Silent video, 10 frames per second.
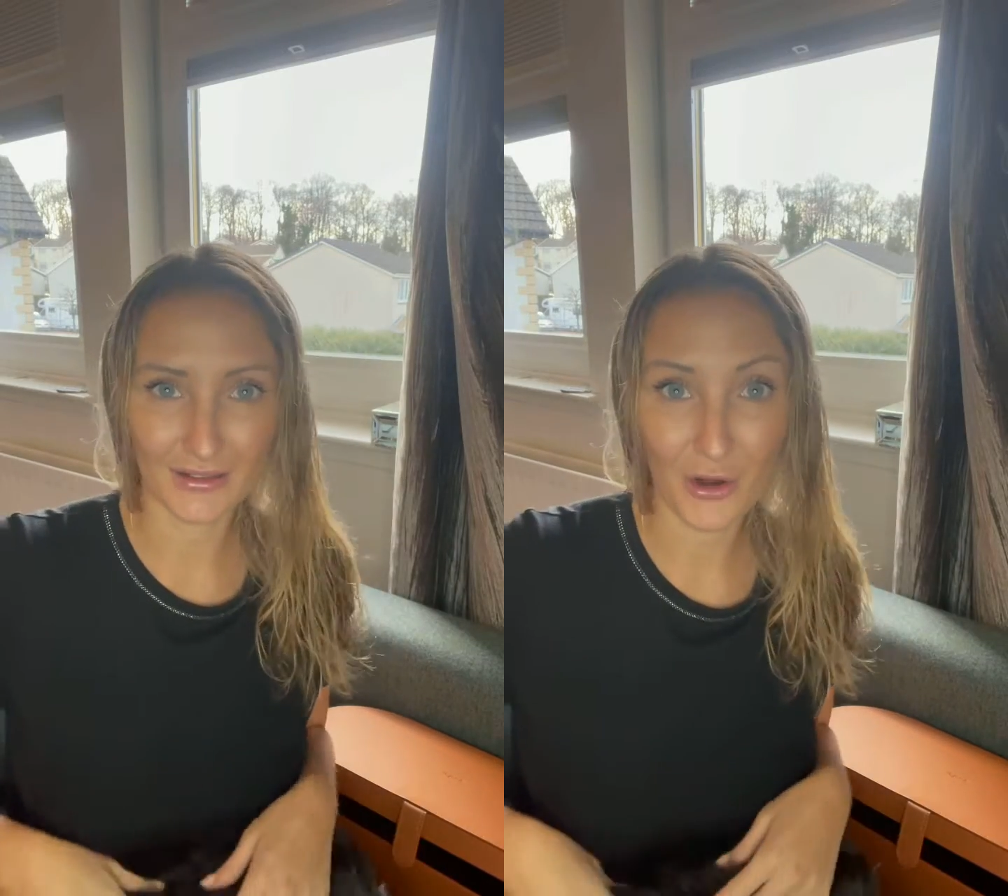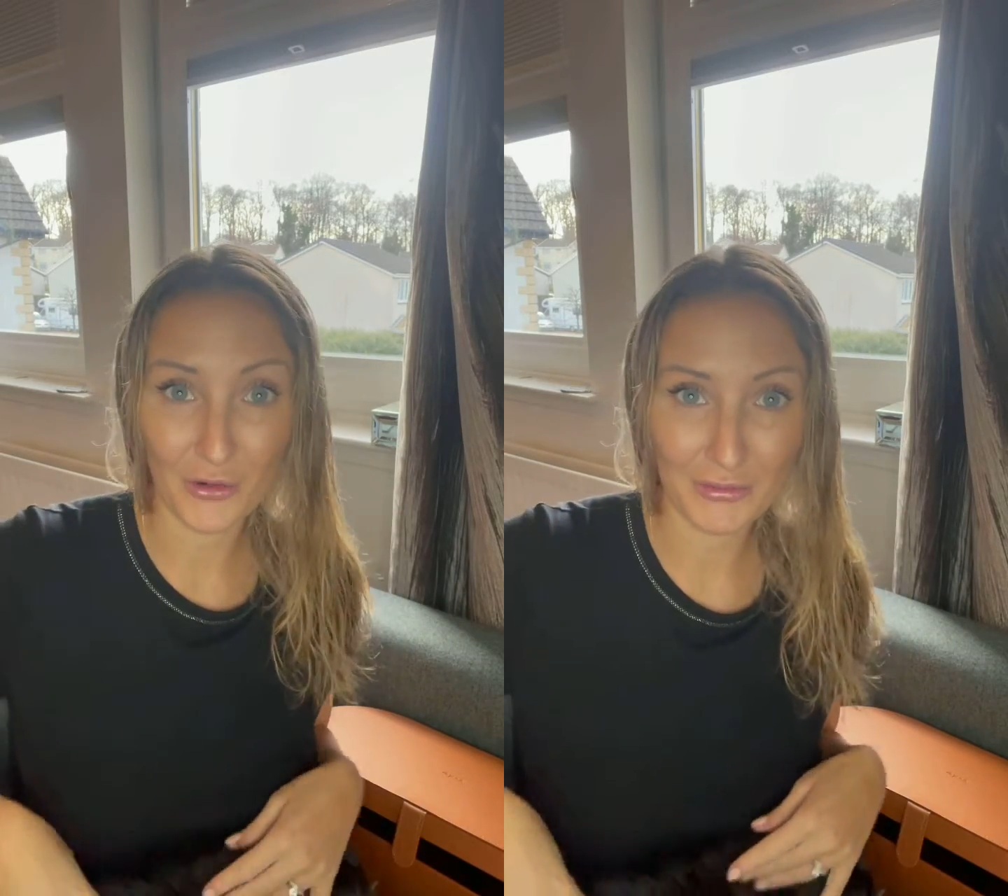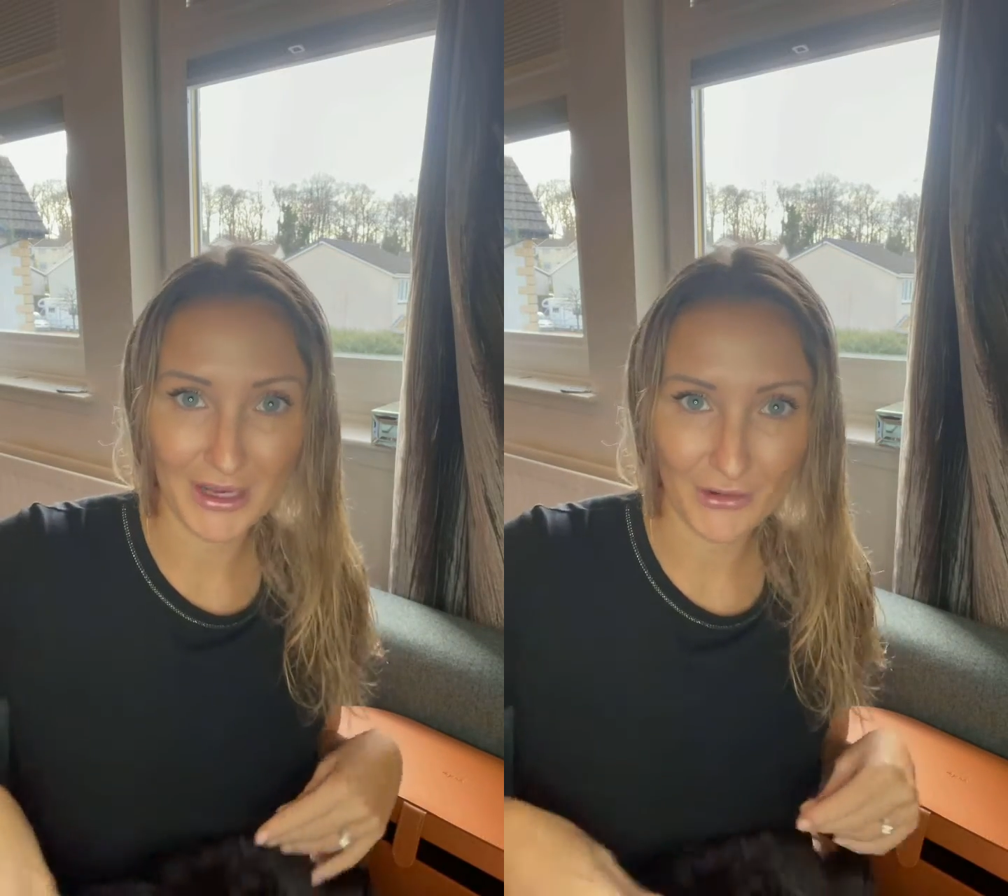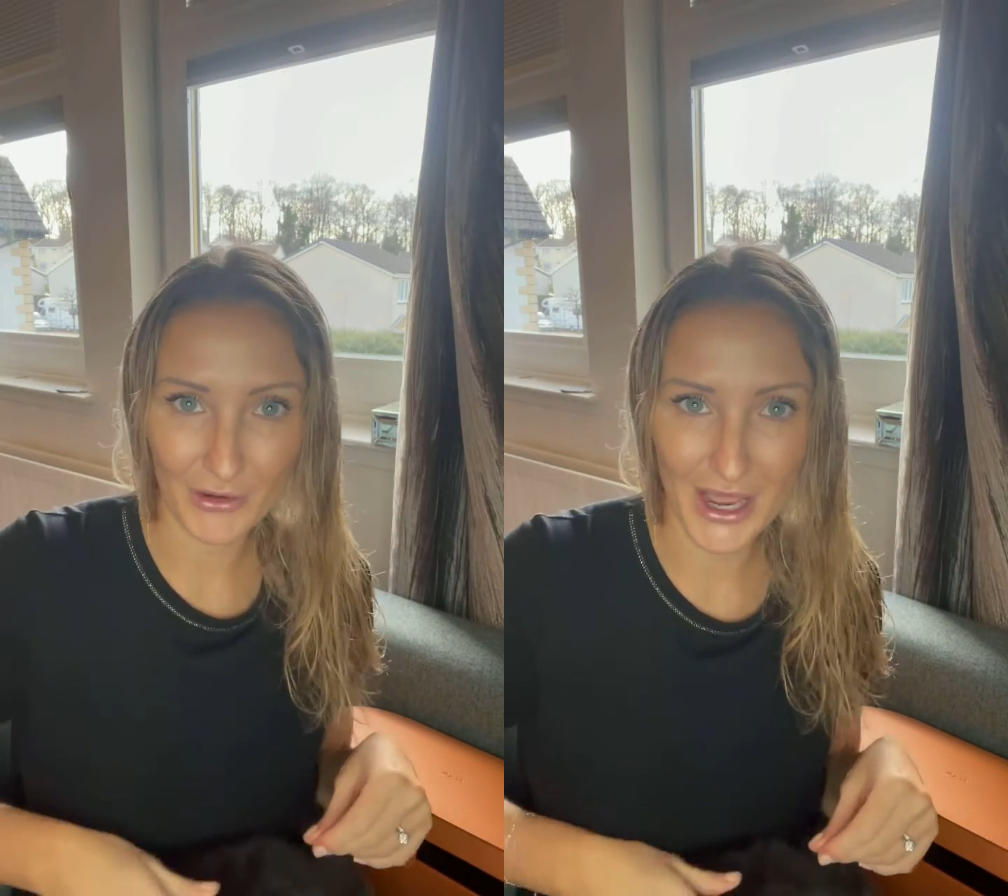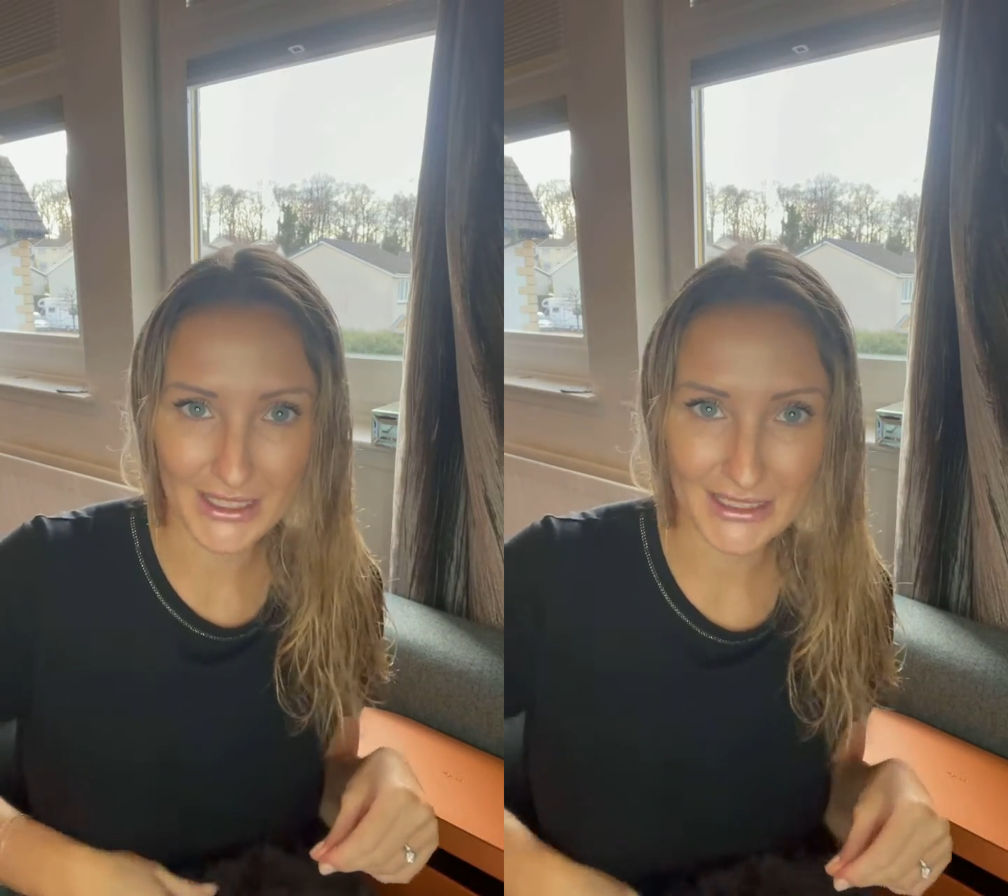on me or
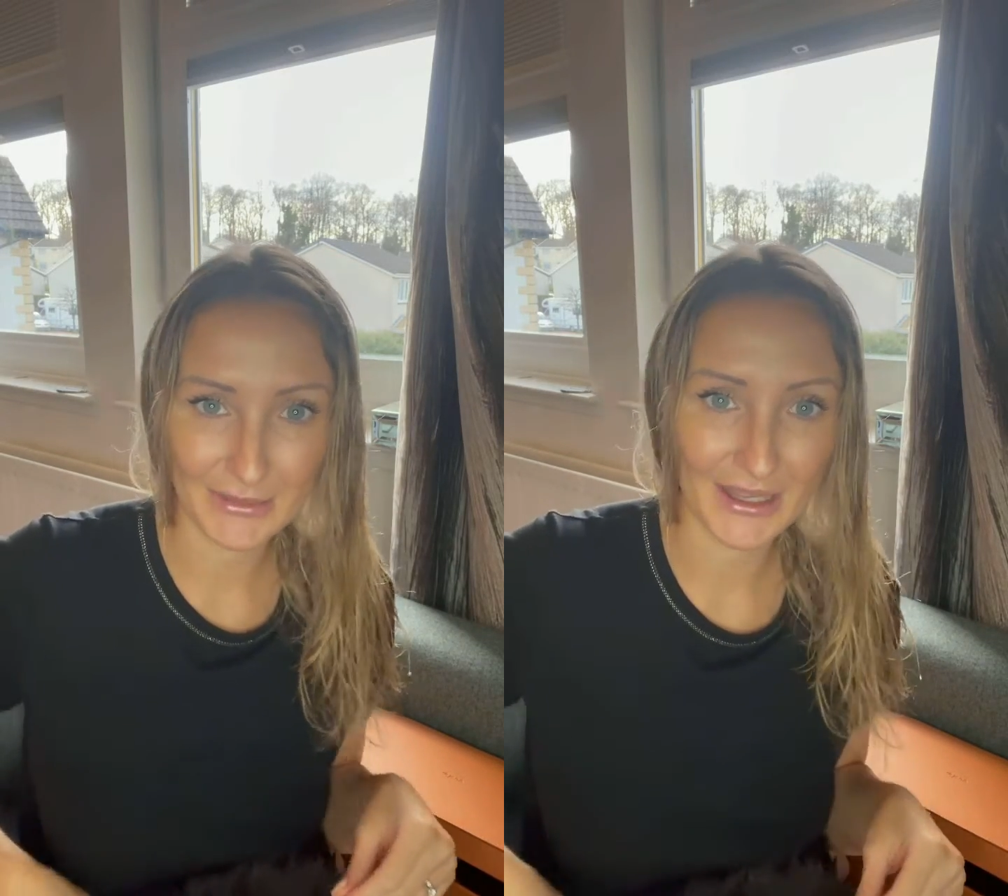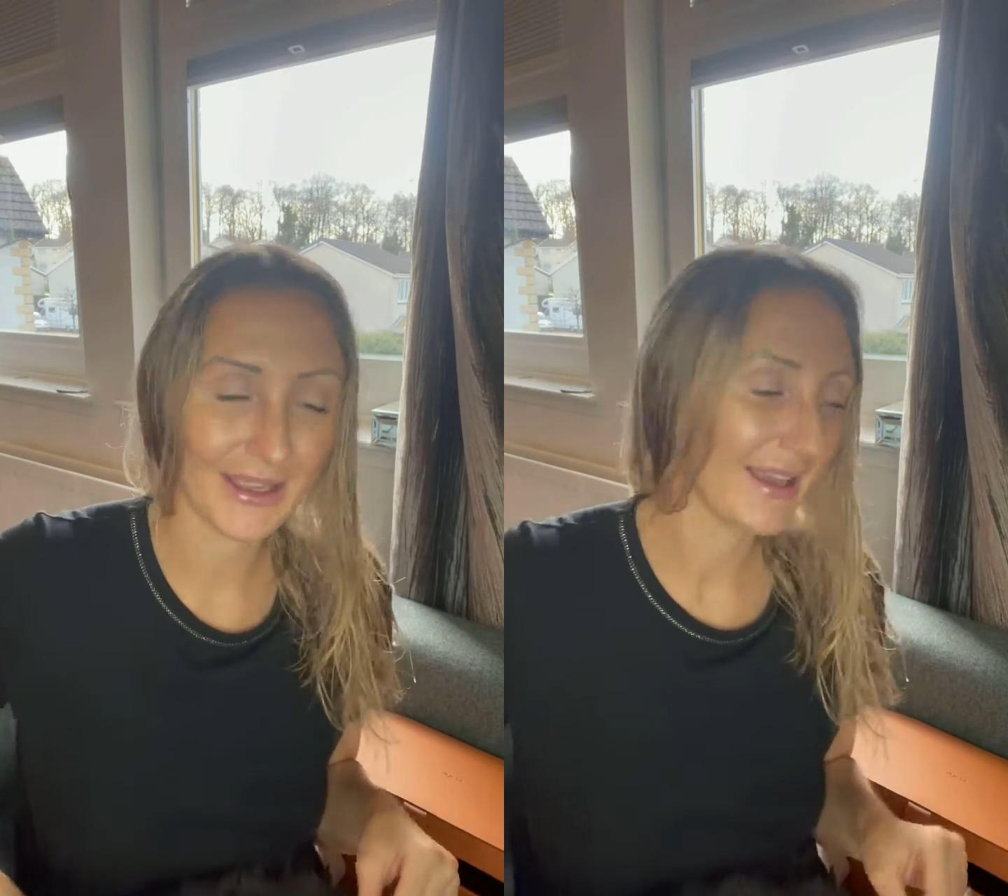next to me.